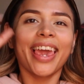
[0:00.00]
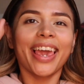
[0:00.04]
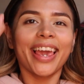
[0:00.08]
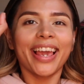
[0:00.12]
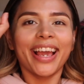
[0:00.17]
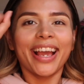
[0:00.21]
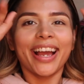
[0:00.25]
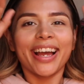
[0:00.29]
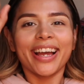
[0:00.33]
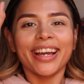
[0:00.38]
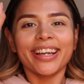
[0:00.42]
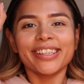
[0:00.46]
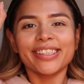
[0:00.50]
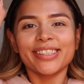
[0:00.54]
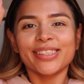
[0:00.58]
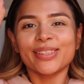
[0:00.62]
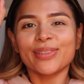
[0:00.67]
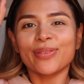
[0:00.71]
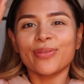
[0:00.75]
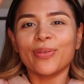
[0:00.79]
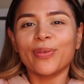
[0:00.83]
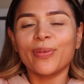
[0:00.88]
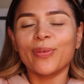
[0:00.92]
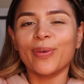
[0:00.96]
Hey
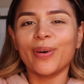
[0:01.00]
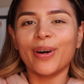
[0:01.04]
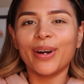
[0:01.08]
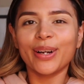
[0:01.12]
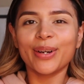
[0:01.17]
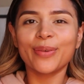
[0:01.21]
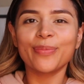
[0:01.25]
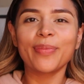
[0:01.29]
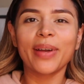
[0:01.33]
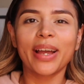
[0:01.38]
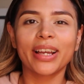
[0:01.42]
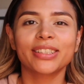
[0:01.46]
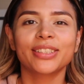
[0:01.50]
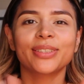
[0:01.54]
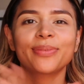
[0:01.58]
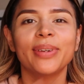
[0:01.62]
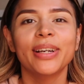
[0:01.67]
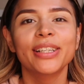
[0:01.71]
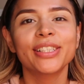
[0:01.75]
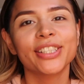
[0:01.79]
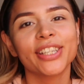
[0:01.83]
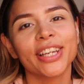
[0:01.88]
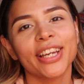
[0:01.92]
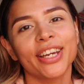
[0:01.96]
guys, welcome back to
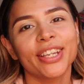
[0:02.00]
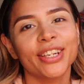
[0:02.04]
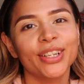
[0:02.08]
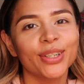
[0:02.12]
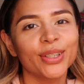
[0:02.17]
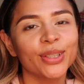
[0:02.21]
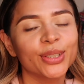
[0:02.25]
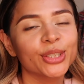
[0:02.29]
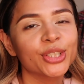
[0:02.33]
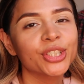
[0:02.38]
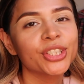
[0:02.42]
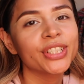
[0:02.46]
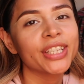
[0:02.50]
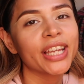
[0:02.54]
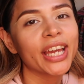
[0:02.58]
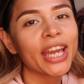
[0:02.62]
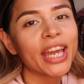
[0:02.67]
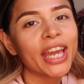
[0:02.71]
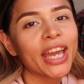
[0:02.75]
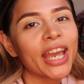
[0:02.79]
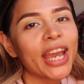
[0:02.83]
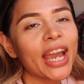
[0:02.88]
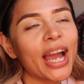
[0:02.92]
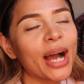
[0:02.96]
my channel.
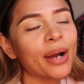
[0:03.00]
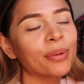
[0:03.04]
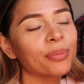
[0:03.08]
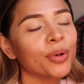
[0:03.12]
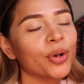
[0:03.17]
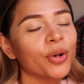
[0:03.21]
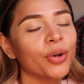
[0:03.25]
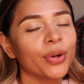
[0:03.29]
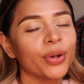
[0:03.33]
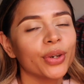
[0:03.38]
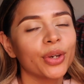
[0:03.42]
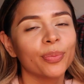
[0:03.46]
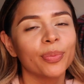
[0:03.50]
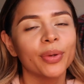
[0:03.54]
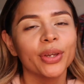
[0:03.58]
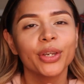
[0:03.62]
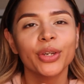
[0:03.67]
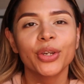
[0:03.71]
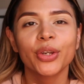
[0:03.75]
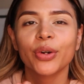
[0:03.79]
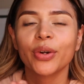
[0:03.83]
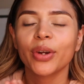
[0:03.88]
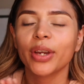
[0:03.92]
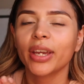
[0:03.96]
Today I'm going to
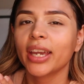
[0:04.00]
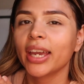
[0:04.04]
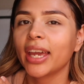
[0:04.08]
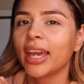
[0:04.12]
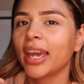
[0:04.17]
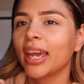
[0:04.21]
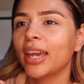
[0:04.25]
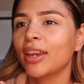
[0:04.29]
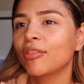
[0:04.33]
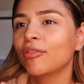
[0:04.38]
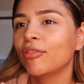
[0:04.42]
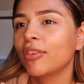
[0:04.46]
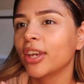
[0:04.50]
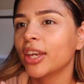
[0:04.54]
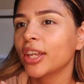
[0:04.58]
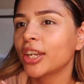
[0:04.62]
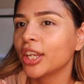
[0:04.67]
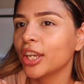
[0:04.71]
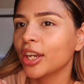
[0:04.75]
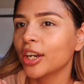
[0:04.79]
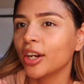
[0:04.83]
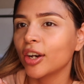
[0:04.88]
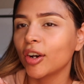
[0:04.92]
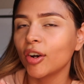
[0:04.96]
be doing a
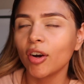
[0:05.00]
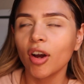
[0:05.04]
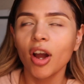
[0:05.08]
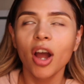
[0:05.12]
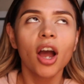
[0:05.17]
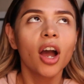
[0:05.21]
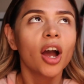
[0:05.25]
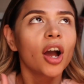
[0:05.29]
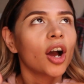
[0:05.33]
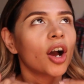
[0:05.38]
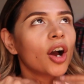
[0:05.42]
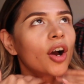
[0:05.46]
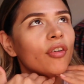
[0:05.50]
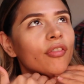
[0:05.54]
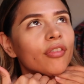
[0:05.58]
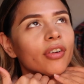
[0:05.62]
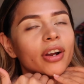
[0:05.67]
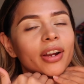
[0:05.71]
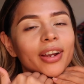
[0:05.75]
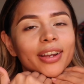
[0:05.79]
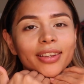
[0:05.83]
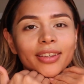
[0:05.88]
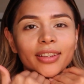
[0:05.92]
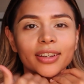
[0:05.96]
video
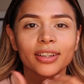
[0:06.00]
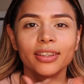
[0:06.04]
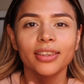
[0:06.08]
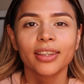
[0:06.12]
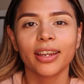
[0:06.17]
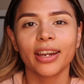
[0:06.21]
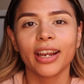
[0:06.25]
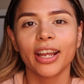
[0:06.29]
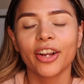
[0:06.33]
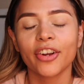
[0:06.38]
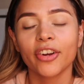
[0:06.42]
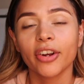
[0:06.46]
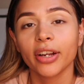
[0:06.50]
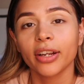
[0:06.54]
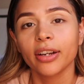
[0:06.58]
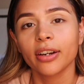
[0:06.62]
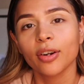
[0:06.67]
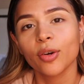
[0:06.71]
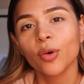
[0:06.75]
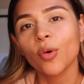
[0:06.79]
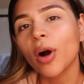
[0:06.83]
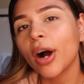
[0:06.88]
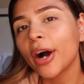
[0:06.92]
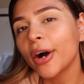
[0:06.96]
over a look that I
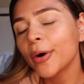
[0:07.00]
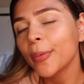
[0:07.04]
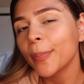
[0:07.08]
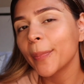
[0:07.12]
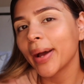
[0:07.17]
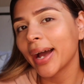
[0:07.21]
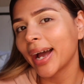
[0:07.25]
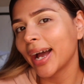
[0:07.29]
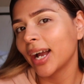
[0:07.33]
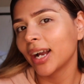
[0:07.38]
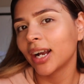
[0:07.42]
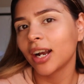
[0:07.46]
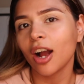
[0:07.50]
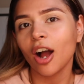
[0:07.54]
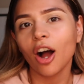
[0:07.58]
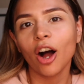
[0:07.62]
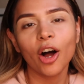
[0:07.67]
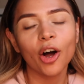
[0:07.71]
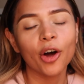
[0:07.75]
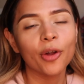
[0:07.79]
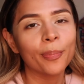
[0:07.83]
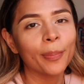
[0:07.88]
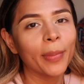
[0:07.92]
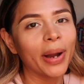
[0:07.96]
created a while back
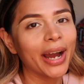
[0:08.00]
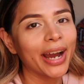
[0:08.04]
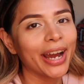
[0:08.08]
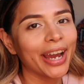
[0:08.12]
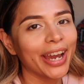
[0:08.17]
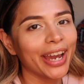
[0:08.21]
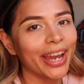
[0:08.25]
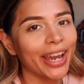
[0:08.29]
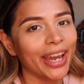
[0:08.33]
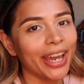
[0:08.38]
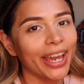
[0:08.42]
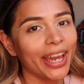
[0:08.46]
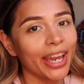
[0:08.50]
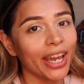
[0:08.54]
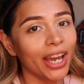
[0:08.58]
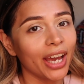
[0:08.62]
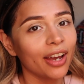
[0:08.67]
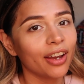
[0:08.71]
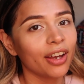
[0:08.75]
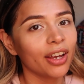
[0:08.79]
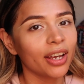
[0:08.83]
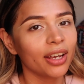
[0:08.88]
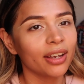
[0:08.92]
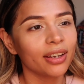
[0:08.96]
on
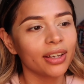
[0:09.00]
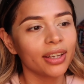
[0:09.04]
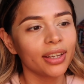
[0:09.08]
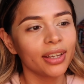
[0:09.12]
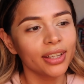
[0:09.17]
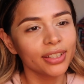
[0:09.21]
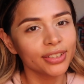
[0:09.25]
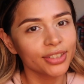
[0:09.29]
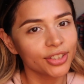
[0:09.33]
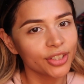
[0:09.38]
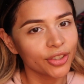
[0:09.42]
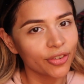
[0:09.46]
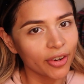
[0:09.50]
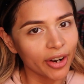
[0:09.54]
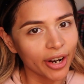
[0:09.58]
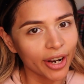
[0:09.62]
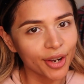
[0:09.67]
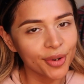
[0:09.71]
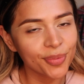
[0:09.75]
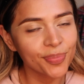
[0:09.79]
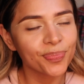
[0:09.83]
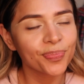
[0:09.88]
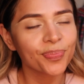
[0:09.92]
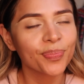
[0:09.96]
my
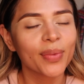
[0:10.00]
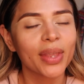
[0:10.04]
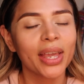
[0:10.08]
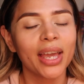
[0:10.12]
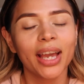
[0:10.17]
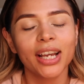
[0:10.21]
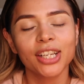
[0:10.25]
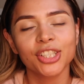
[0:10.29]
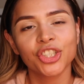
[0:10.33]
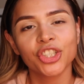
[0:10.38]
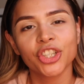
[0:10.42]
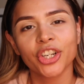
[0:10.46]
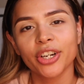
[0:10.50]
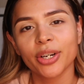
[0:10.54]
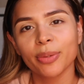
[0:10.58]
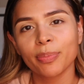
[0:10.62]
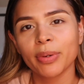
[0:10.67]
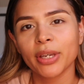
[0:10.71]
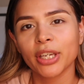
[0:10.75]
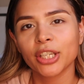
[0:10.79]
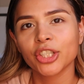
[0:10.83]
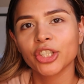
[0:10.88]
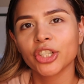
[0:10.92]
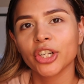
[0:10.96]
Instagram. Shared a
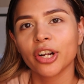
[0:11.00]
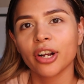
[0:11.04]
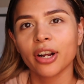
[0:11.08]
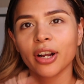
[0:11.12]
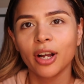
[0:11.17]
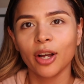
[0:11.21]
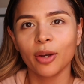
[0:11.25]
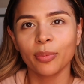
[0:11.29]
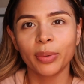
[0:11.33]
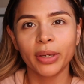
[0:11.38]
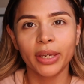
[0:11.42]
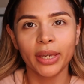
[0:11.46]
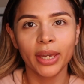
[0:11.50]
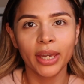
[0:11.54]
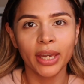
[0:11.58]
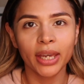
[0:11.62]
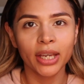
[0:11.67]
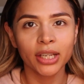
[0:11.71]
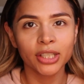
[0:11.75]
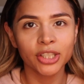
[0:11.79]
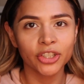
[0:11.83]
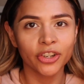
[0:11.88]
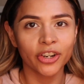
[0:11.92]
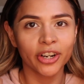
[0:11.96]
picture, I'll be
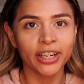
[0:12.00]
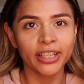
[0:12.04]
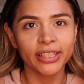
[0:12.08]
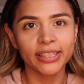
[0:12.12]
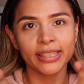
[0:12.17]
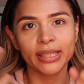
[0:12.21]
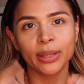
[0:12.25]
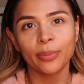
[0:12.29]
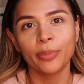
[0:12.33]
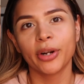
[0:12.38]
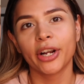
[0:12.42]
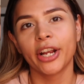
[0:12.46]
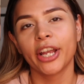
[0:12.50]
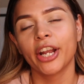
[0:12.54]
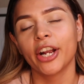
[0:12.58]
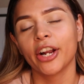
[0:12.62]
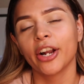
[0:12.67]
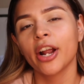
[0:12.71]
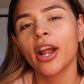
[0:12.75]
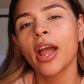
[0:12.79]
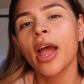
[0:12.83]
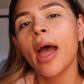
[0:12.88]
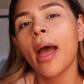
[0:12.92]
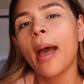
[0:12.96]
sharing it somewhere
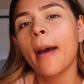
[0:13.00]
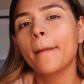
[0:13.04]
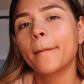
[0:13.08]
here.